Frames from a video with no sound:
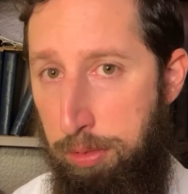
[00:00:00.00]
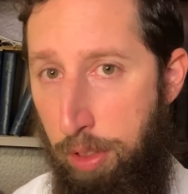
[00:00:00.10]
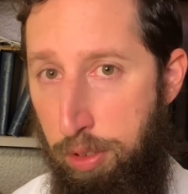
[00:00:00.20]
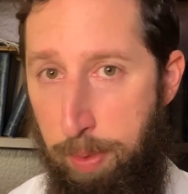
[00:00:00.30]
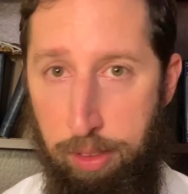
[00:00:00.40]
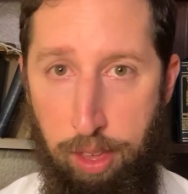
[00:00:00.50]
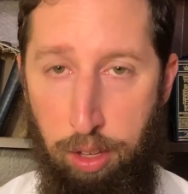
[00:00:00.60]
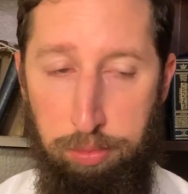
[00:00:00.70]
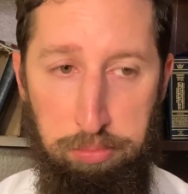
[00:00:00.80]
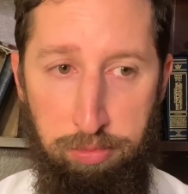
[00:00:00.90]
to others it might
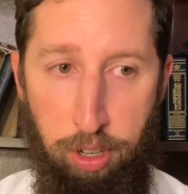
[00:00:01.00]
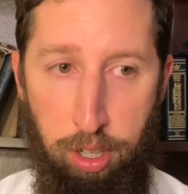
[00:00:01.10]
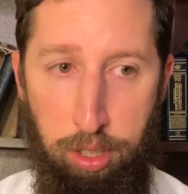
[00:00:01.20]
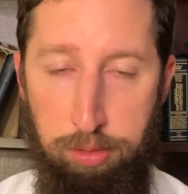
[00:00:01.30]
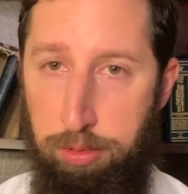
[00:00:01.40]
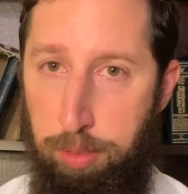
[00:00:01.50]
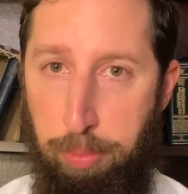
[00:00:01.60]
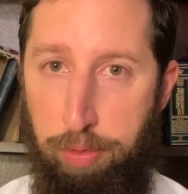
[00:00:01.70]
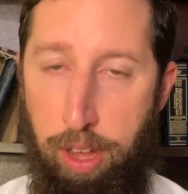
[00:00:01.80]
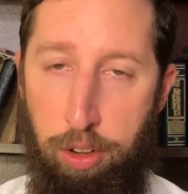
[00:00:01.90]
sound very
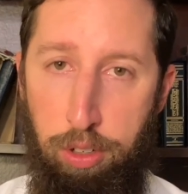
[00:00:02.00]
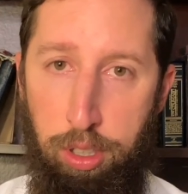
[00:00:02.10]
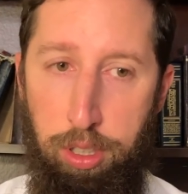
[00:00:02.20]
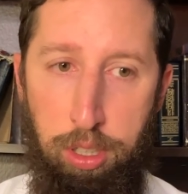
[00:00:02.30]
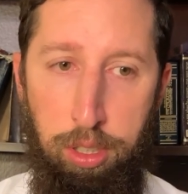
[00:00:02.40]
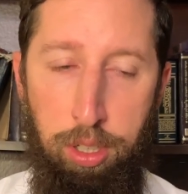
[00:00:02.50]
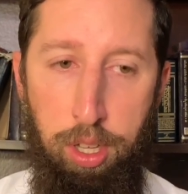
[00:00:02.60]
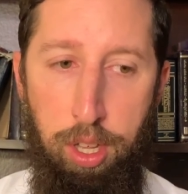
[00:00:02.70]
profound or clear,